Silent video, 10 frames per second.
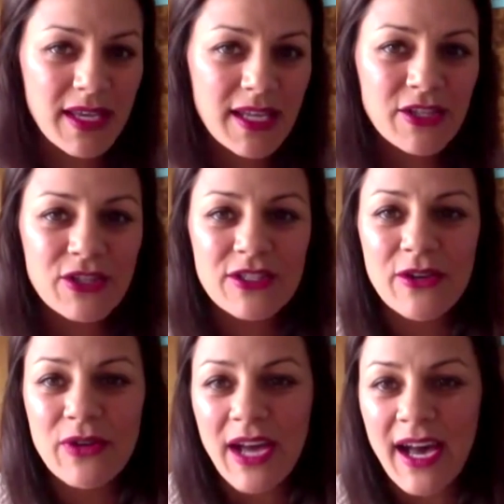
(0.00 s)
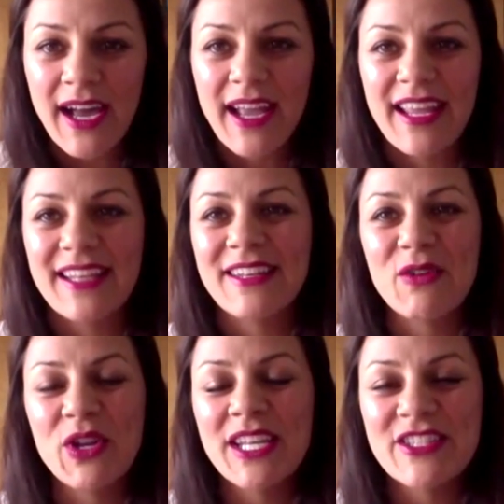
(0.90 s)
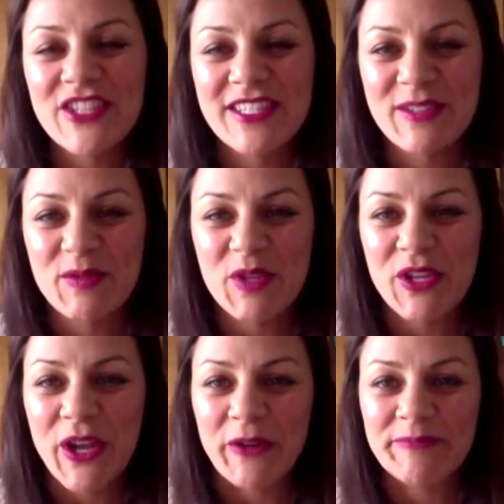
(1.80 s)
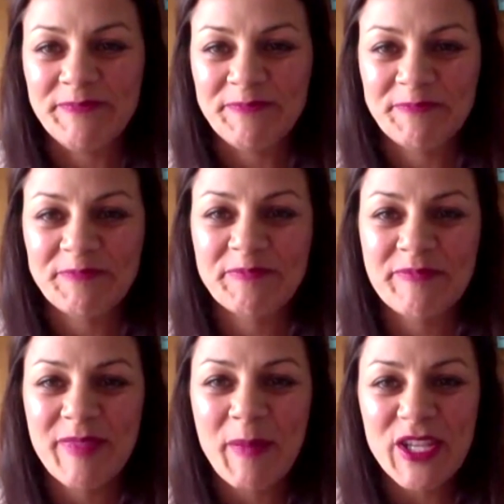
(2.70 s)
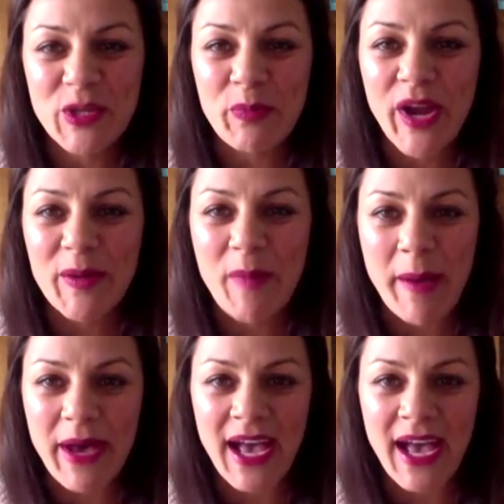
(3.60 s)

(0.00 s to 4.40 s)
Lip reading: and you're so kind, and it's just, makes you proud mama.